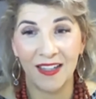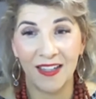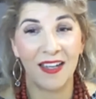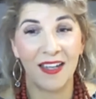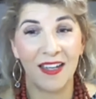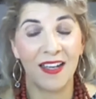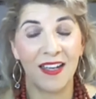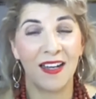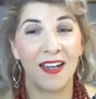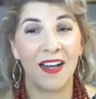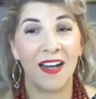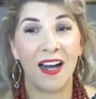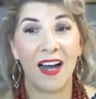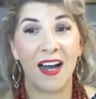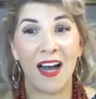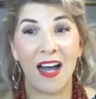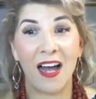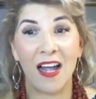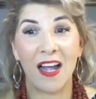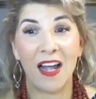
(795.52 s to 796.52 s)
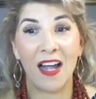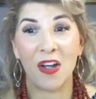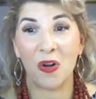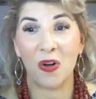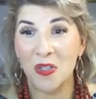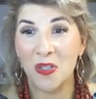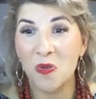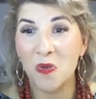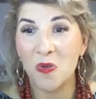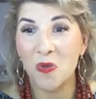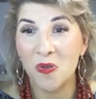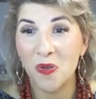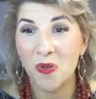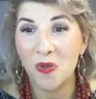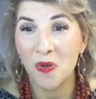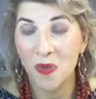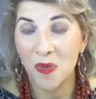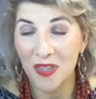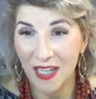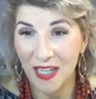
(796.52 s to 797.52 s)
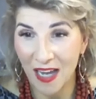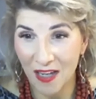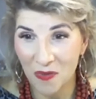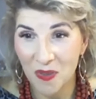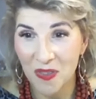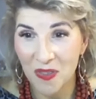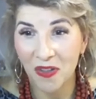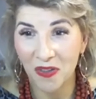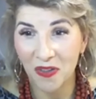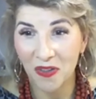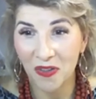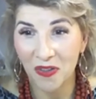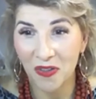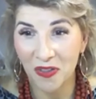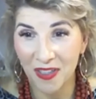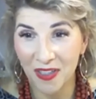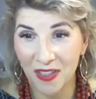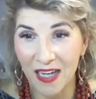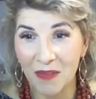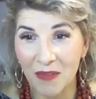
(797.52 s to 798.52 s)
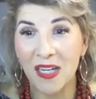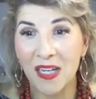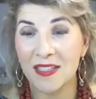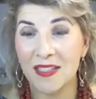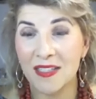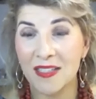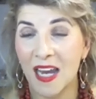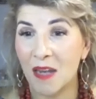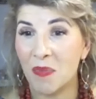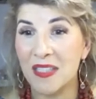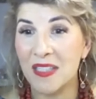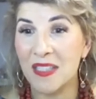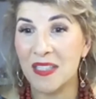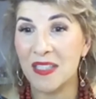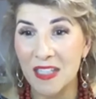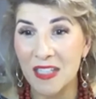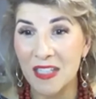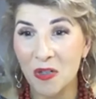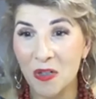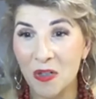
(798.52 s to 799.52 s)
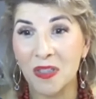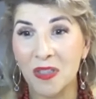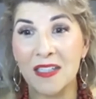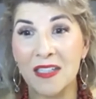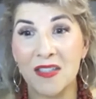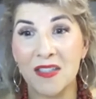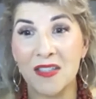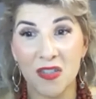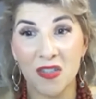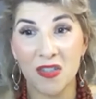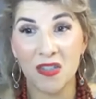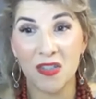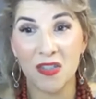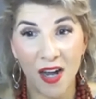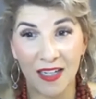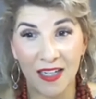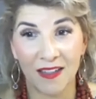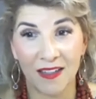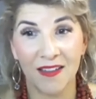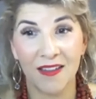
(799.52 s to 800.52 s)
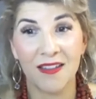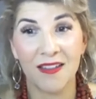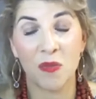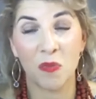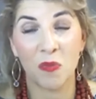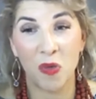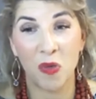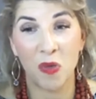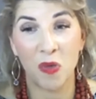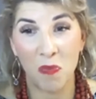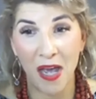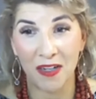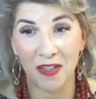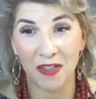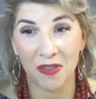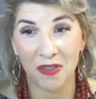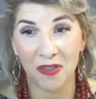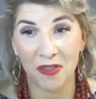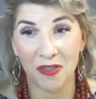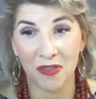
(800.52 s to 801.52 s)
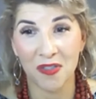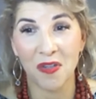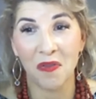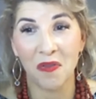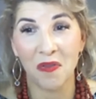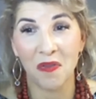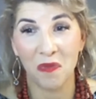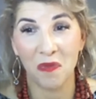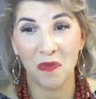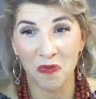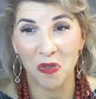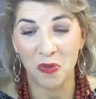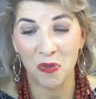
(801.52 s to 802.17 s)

I only knew what the end result looked like because I had been secretly stalking some competitors for a few years.